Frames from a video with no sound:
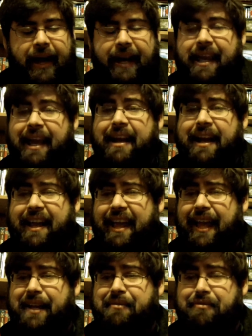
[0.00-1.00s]
Again, I
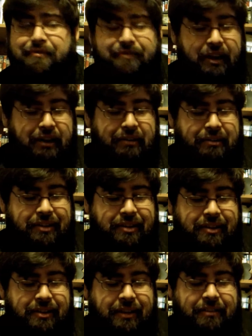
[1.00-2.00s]
can't
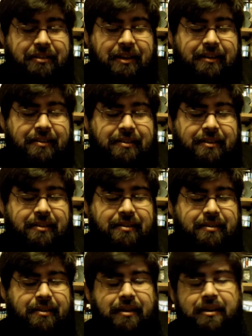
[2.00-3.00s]
fault the
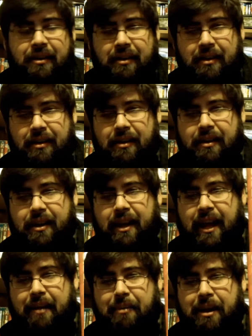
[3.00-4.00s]
Genesis
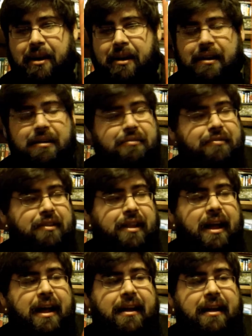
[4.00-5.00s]
game here for
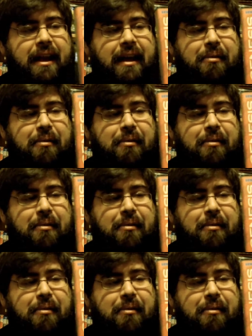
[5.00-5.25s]
that.